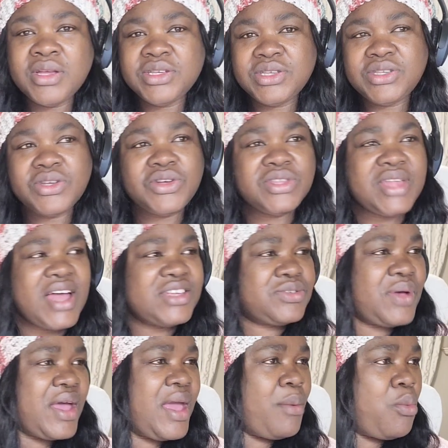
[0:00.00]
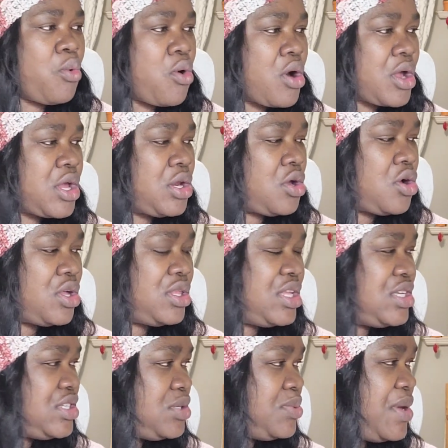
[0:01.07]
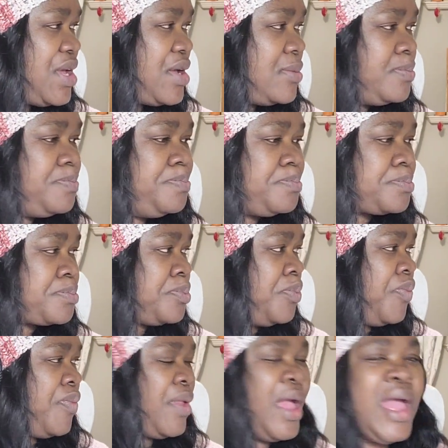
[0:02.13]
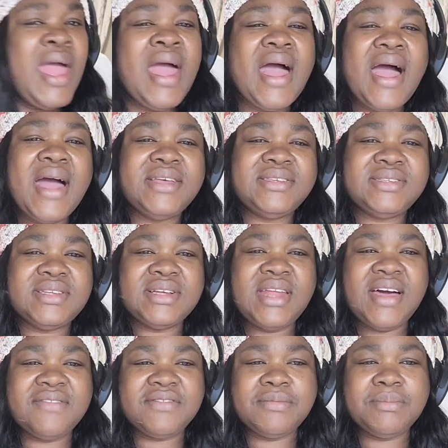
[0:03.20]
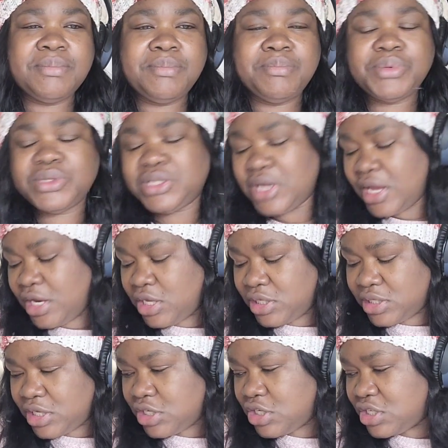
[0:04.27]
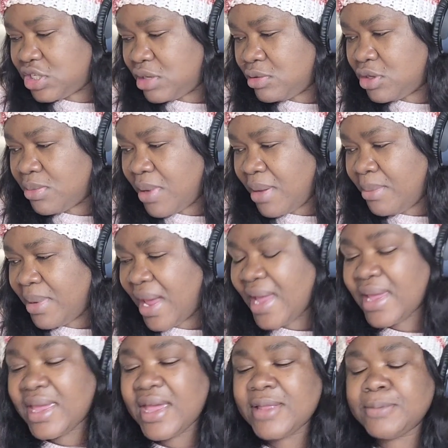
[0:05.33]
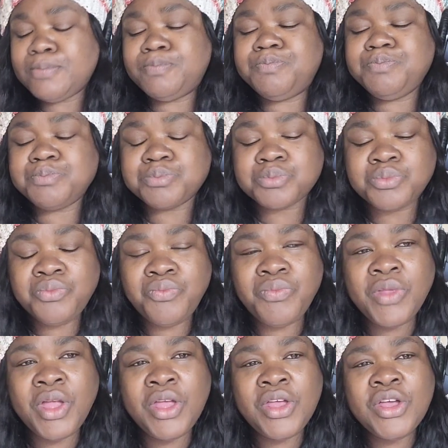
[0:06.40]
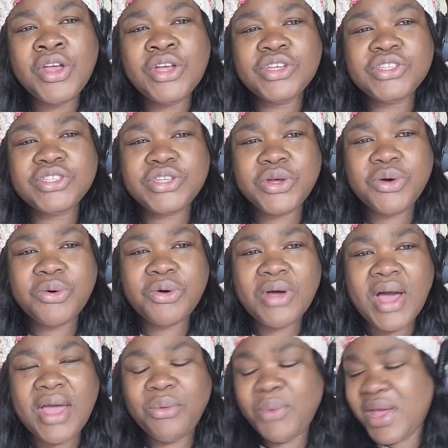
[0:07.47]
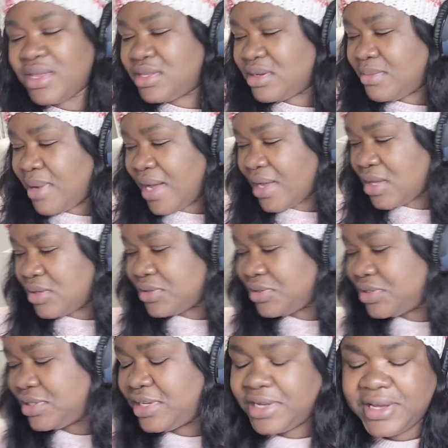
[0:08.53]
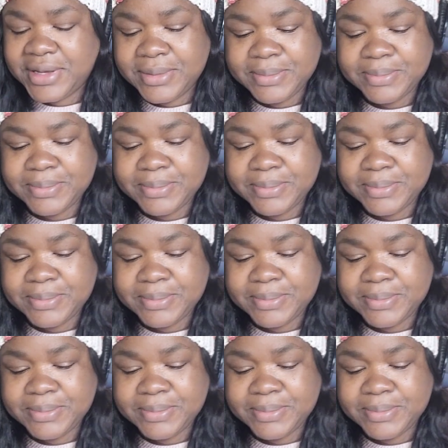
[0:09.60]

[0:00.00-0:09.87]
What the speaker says: So that's what I'm working on this week. I still haven't put any stitches into my blanket. So I went to Michael's today.